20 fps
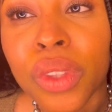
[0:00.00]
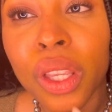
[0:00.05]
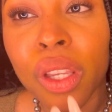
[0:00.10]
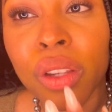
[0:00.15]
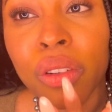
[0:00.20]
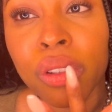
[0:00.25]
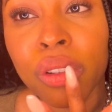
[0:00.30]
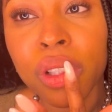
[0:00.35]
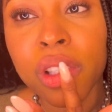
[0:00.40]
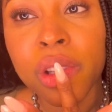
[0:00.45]
It
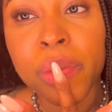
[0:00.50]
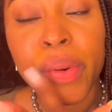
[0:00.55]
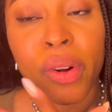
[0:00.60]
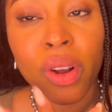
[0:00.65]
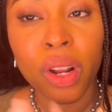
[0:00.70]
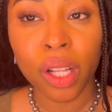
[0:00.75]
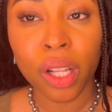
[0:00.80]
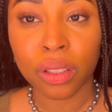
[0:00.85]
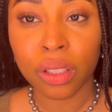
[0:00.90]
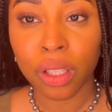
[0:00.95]
really
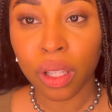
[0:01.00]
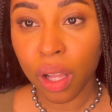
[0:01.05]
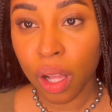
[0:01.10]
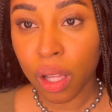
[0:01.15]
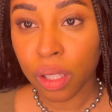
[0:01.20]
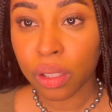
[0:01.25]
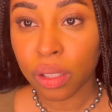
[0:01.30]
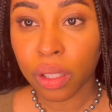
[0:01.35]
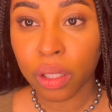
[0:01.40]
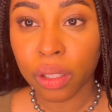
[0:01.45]
brought out the
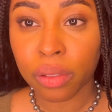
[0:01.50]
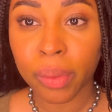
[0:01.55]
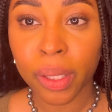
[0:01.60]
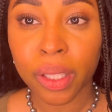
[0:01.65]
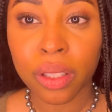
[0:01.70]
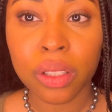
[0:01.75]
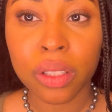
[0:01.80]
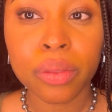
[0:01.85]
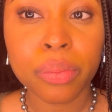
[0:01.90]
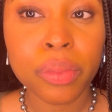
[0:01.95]
color of my
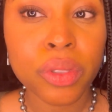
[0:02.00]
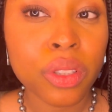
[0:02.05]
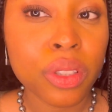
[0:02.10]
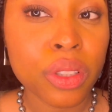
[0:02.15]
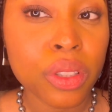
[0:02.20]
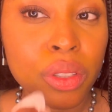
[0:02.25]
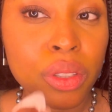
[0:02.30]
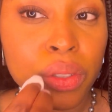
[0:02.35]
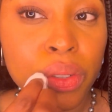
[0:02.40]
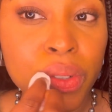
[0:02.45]
lips too.
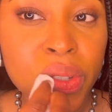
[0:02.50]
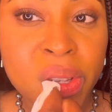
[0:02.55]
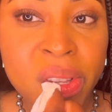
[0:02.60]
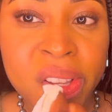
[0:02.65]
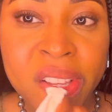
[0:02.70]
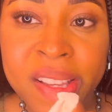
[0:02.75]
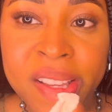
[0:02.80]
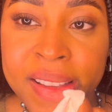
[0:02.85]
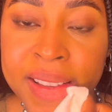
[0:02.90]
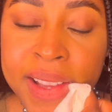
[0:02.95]

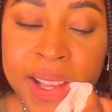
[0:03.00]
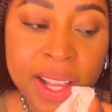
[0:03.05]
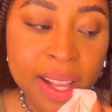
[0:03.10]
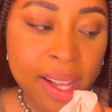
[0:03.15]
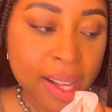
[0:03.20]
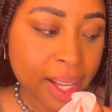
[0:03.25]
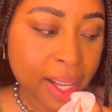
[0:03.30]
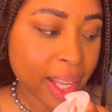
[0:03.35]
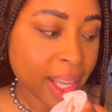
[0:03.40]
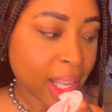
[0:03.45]

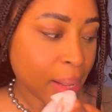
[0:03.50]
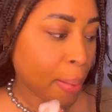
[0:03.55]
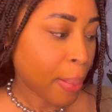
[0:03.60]
Okay.